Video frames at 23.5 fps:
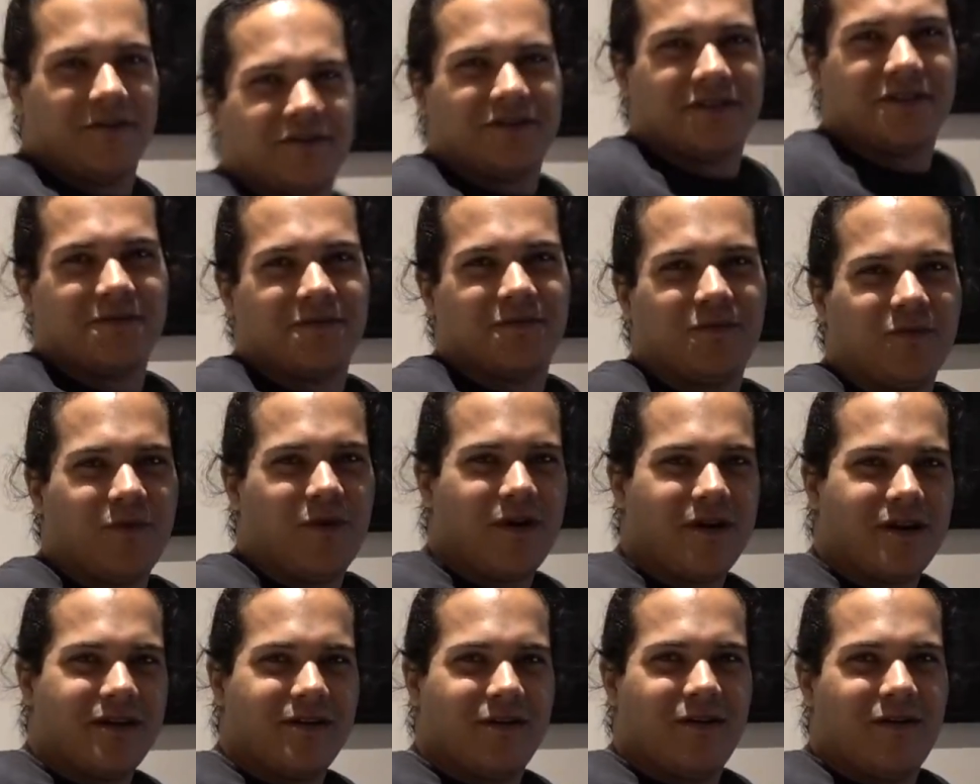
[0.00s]
who just
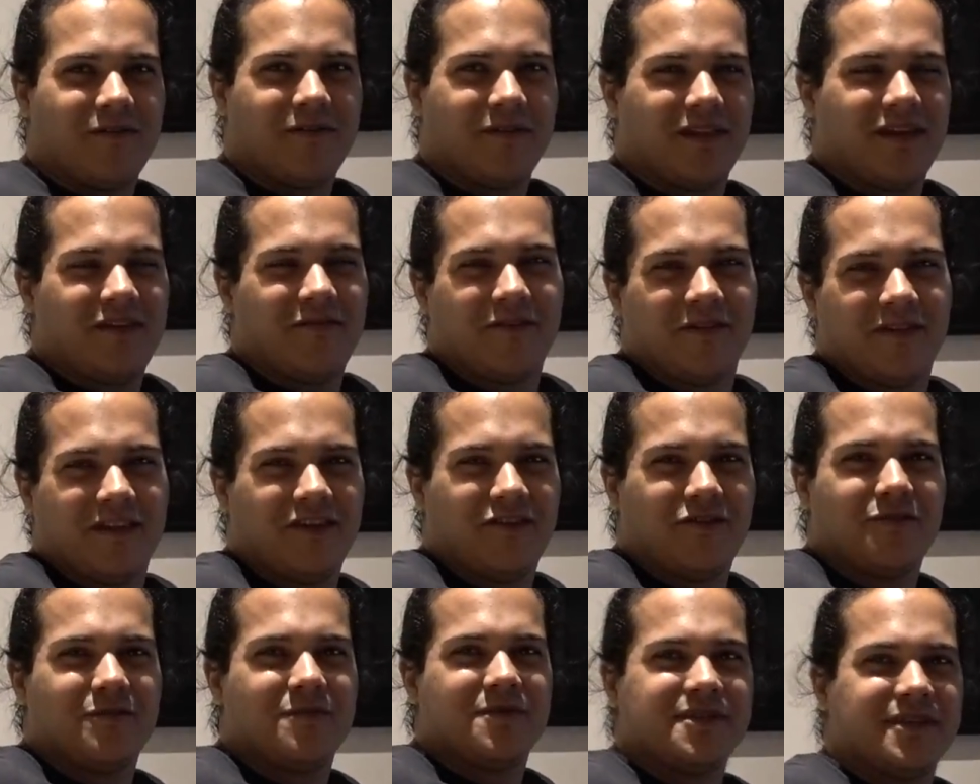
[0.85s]
wanted everything
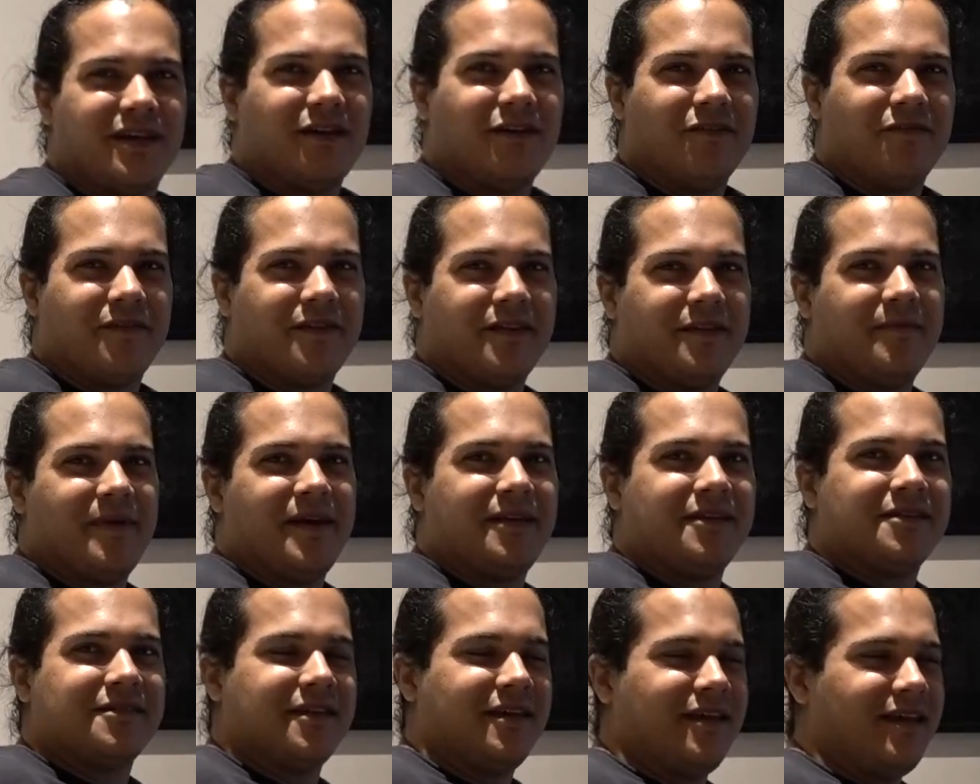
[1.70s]
to himself, and
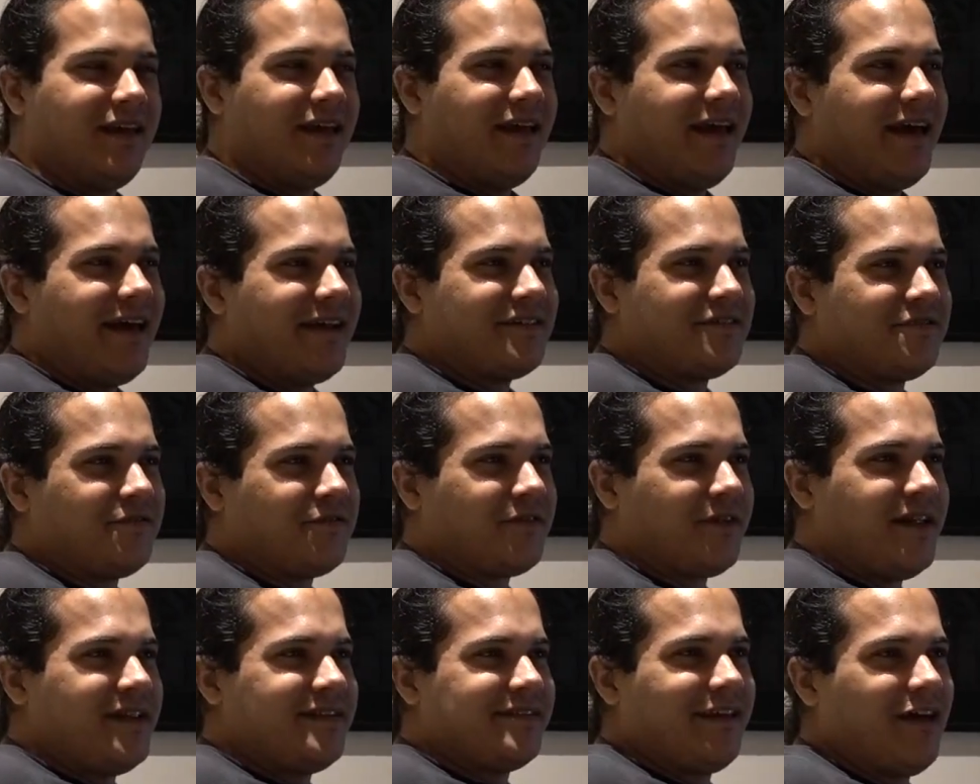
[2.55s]
he had his
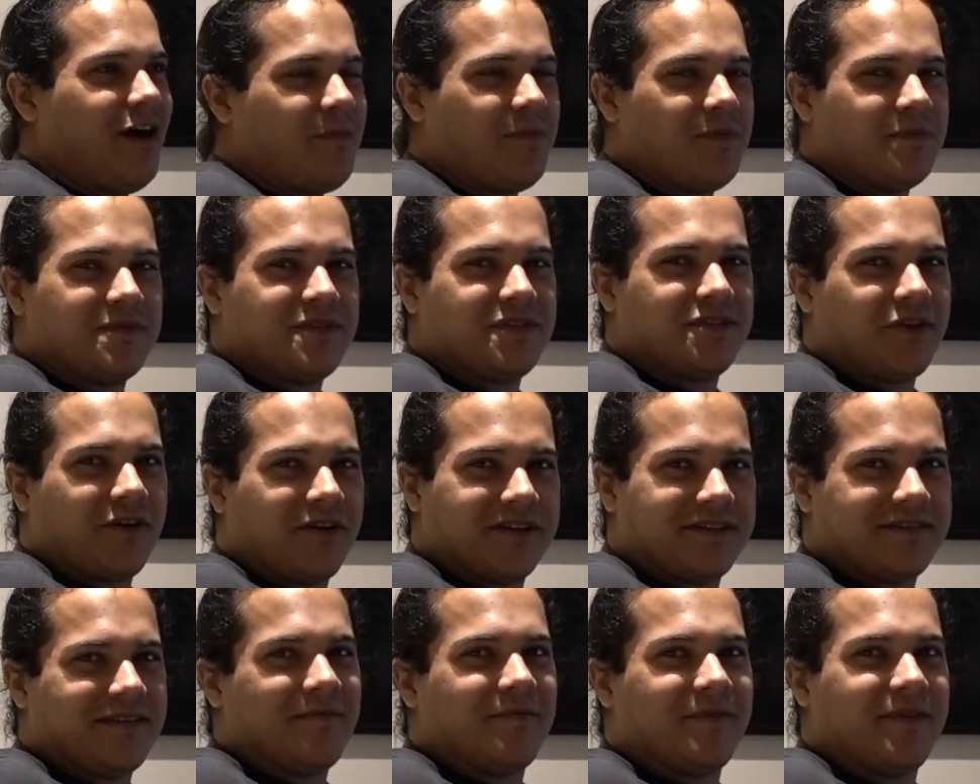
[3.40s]
friends help him start
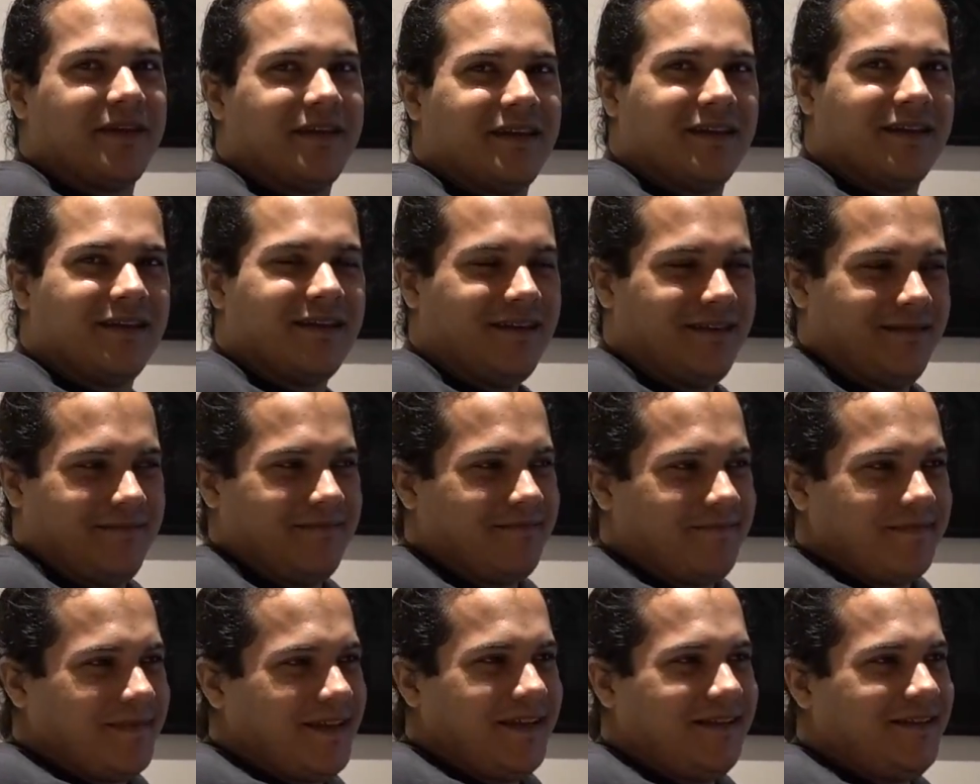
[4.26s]
something, and
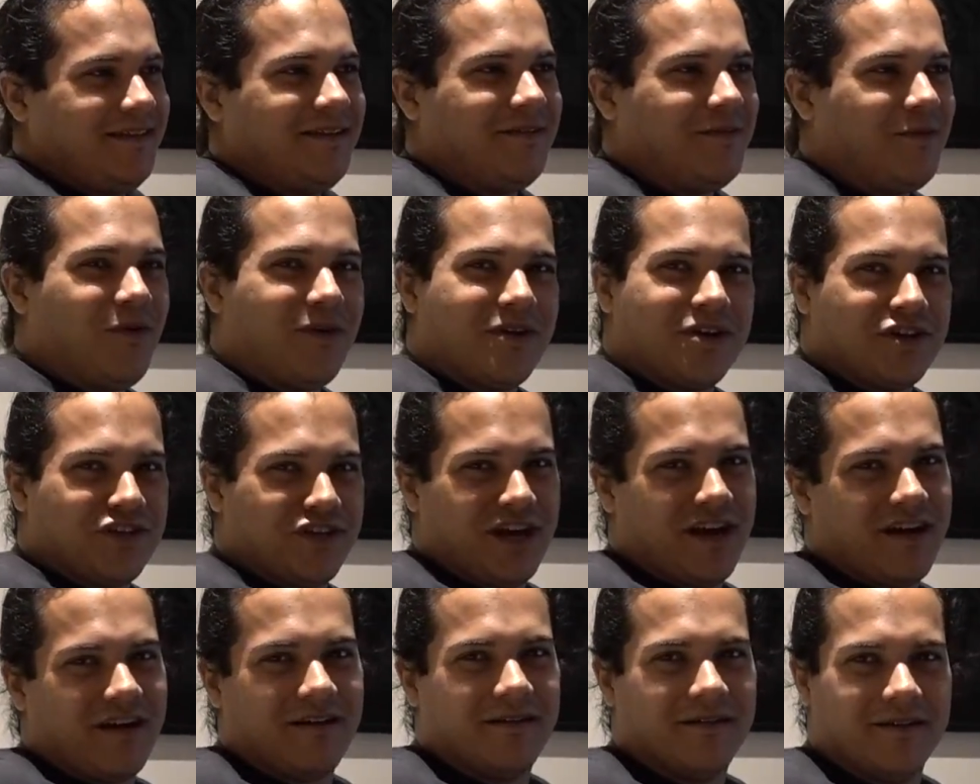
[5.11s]
he didn't want to
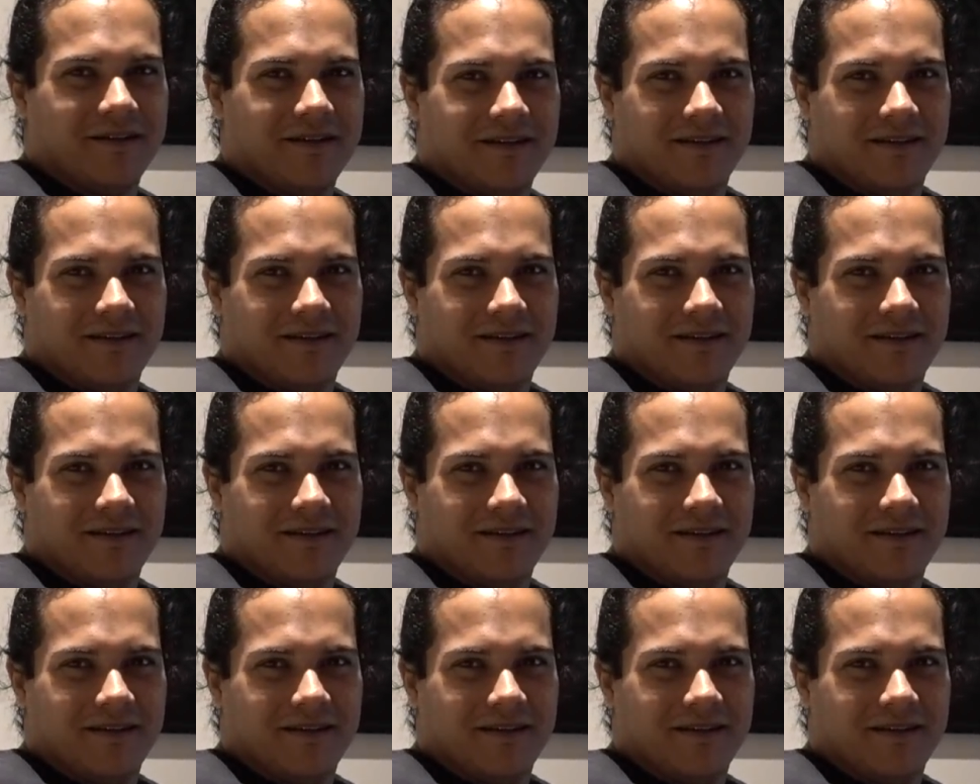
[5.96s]
share.